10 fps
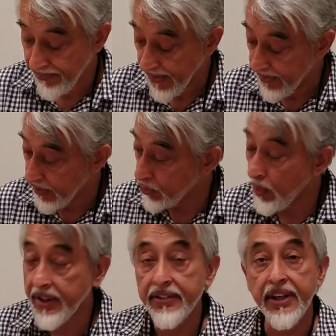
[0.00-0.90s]
This
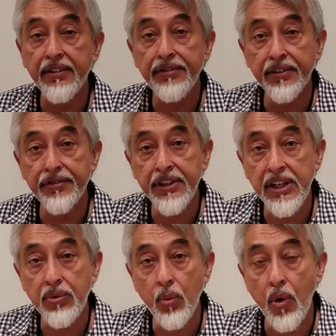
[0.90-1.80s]
one is a
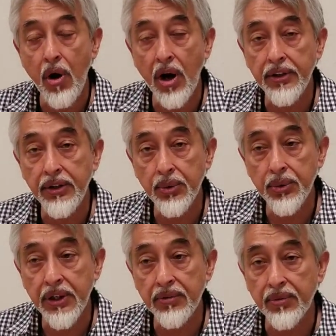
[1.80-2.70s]
15 watt
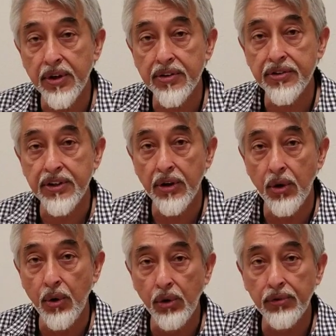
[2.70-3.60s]
unit, whereas the
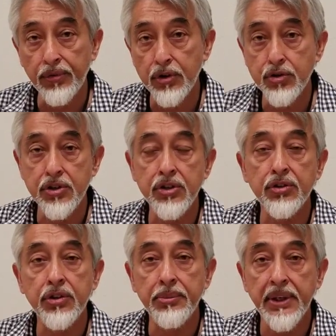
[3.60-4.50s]
old version used
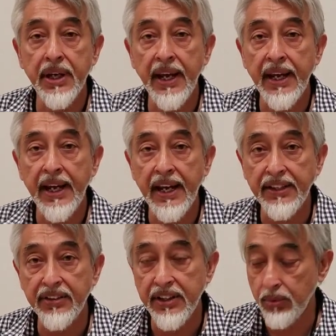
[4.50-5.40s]
to be a
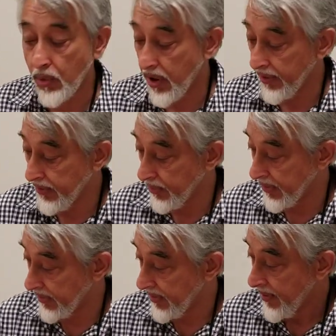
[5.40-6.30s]
18 watt
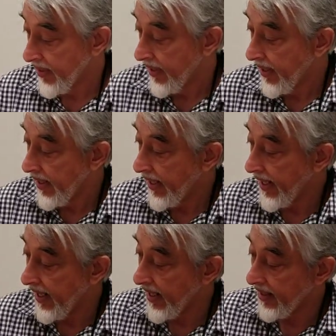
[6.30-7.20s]
unit.
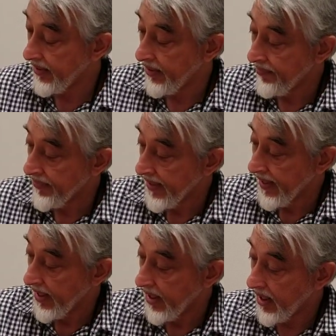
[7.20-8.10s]
And
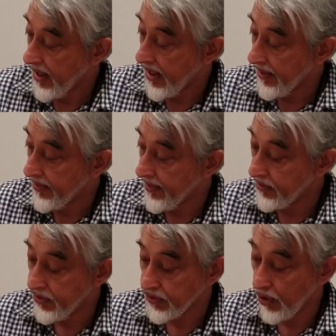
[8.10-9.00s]
this
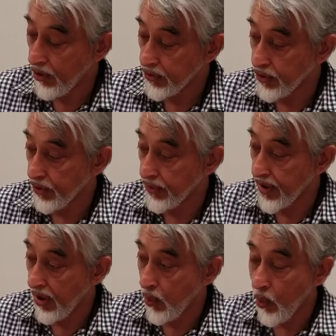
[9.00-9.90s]
is also
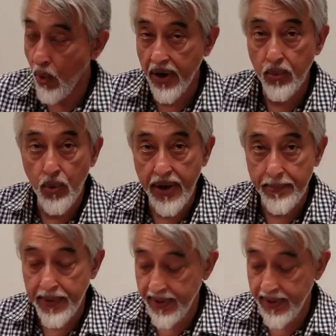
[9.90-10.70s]
got one whip